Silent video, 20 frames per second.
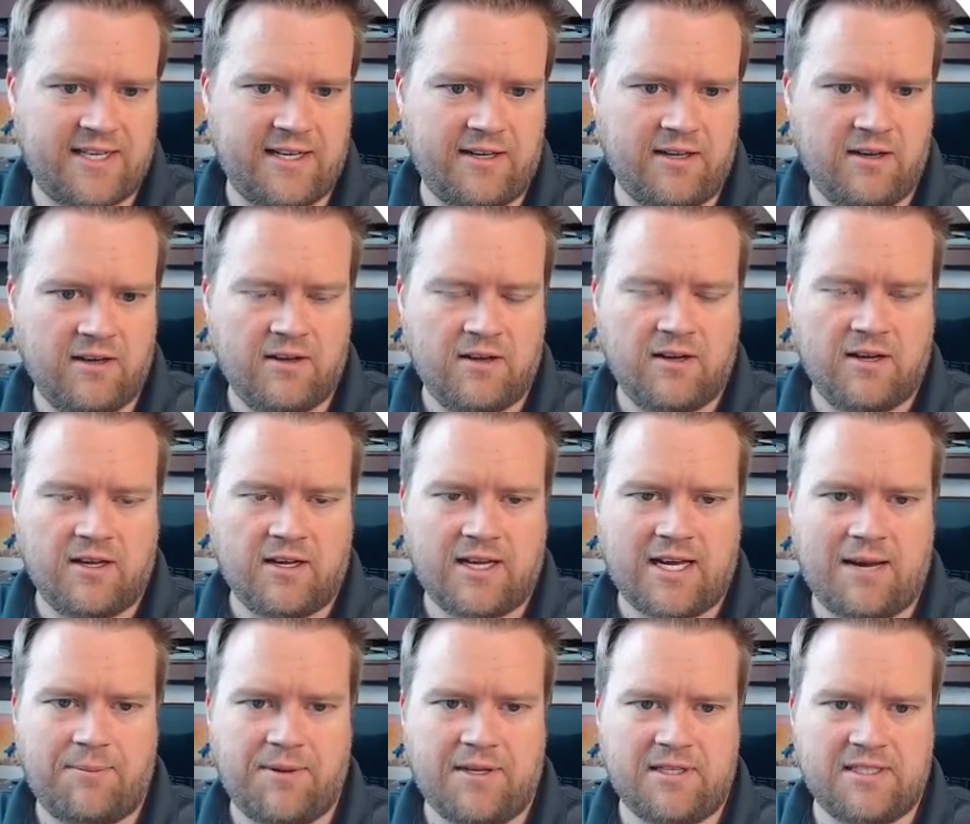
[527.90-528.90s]
I
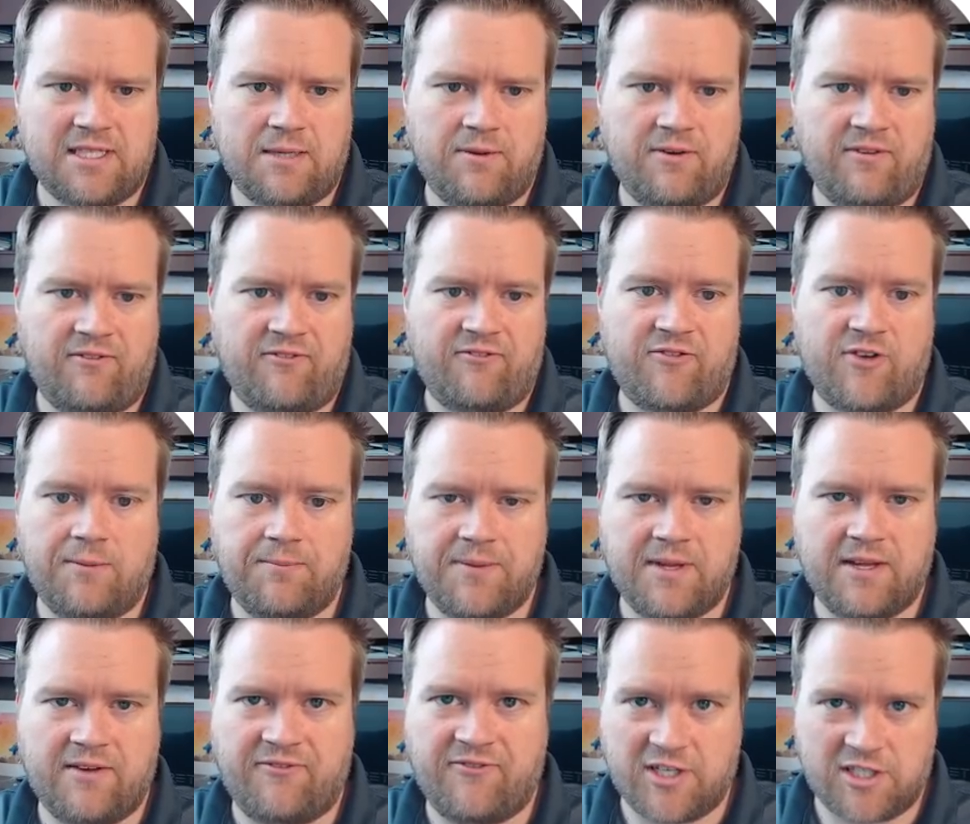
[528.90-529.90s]
copied some of it from
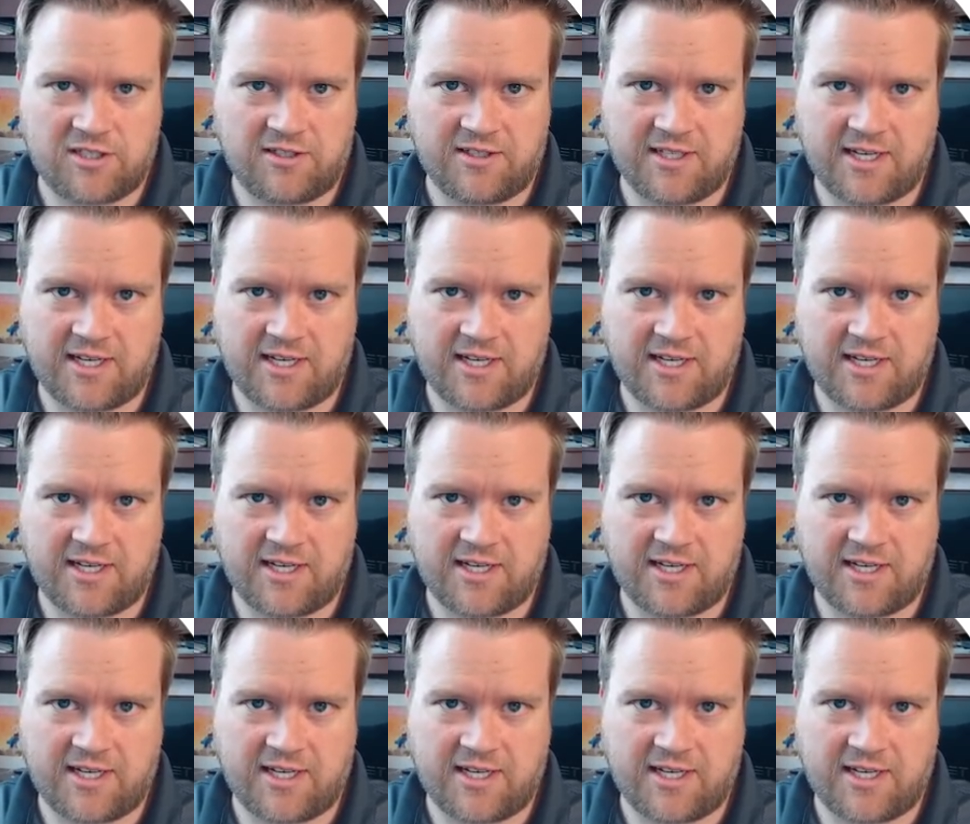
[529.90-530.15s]
the official